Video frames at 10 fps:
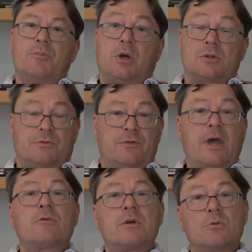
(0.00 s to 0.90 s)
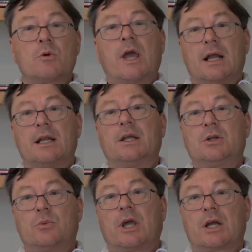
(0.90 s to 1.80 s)
Because very rarely
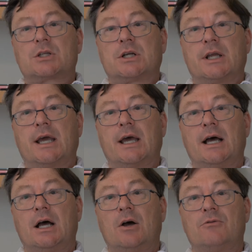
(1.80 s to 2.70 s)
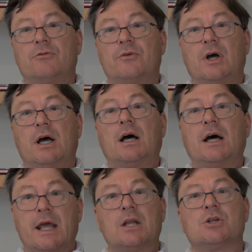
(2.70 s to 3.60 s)
do we actually have
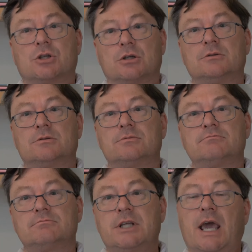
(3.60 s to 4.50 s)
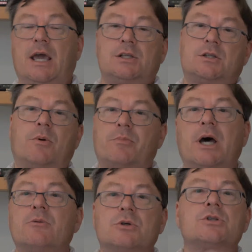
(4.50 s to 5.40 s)
an ancient text, a
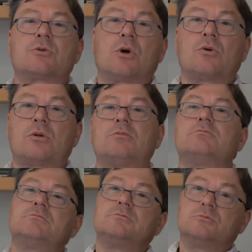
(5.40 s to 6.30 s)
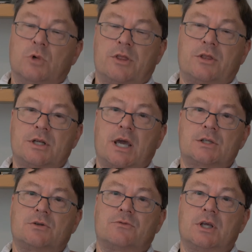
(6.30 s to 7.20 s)
papyrus scroll, with the
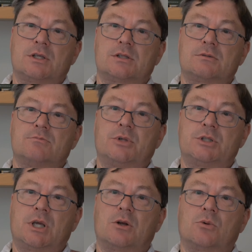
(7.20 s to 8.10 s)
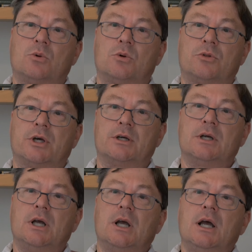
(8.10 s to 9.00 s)
text of this particular author.
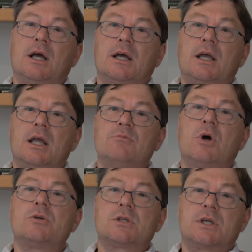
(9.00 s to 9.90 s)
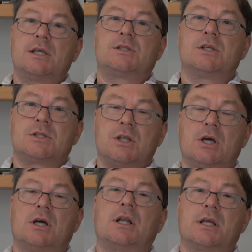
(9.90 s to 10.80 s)
In most cases,
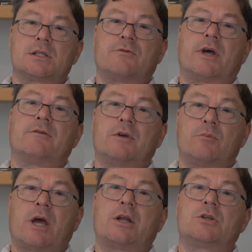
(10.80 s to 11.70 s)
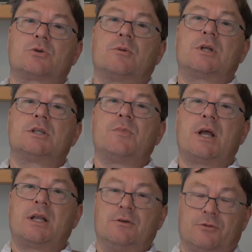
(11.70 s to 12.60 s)
the earliest surviving manuscript is
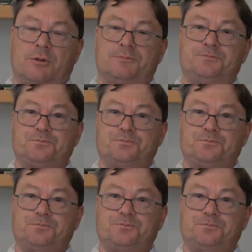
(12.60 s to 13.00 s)
medieval.